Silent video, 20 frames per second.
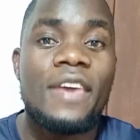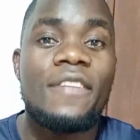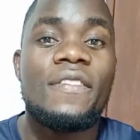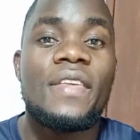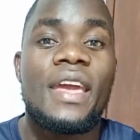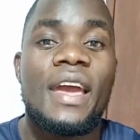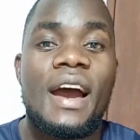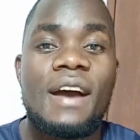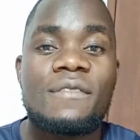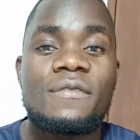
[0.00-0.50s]

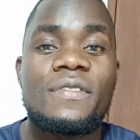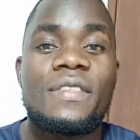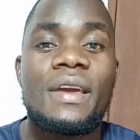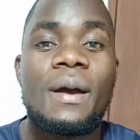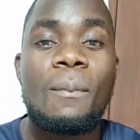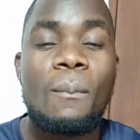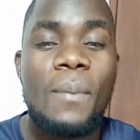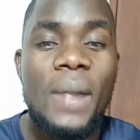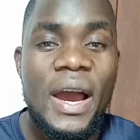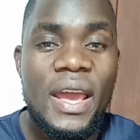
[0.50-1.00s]
they have their
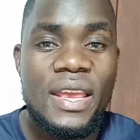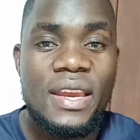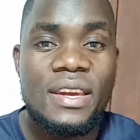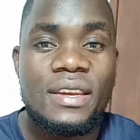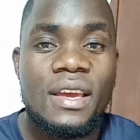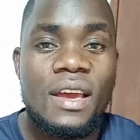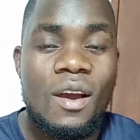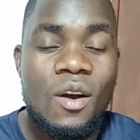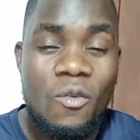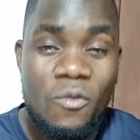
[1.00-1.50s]

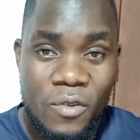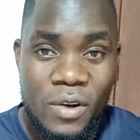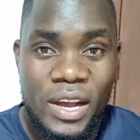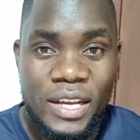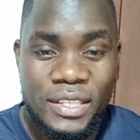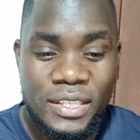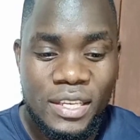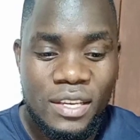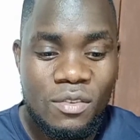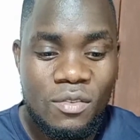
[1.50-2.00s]
mind
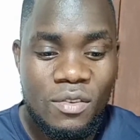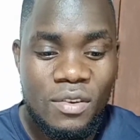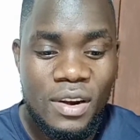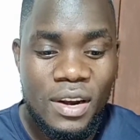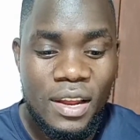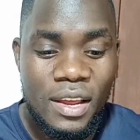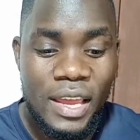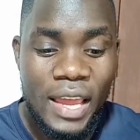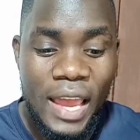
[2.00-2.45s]
focusing on